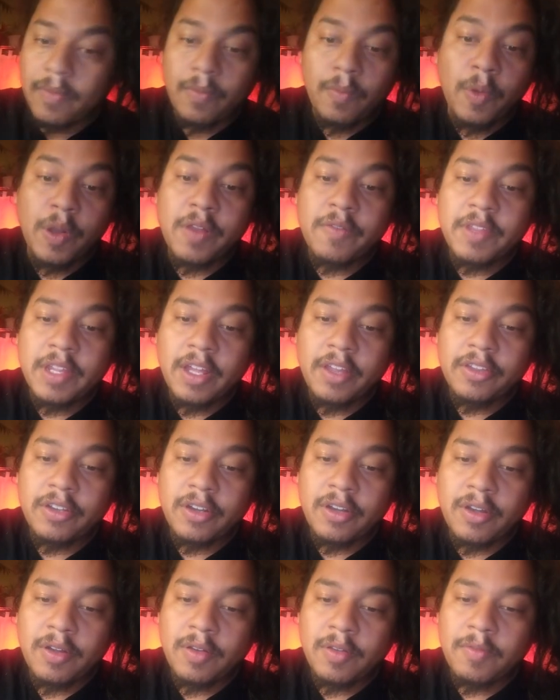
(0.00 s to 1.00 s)
one of the
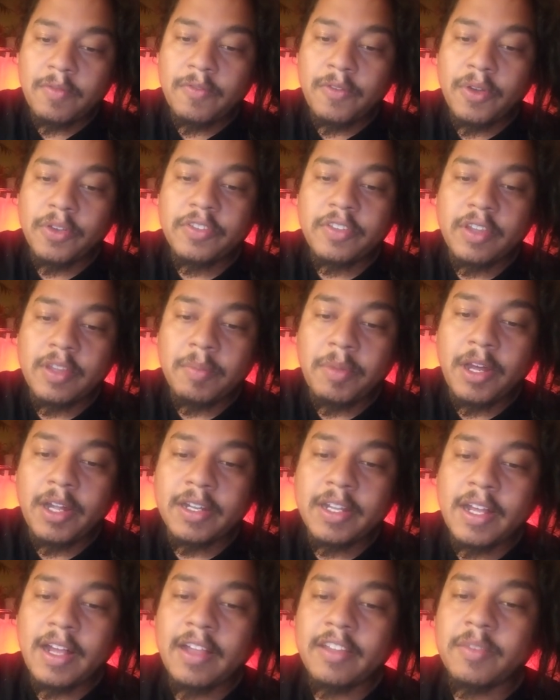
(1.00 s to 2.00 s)
other folks on the
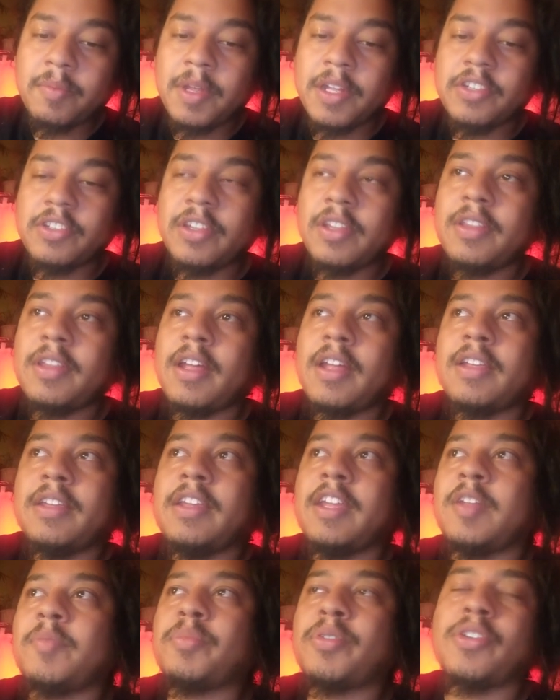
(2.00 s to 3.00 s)
podcast mentioned that
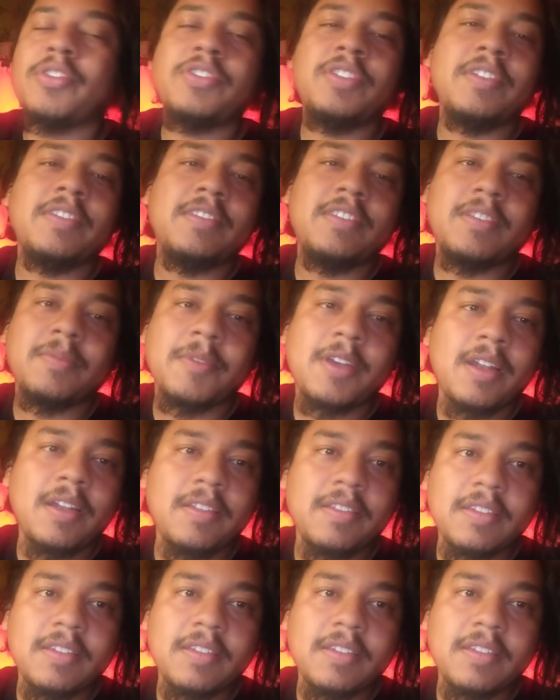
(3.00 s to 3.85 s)
he had purchased some kind of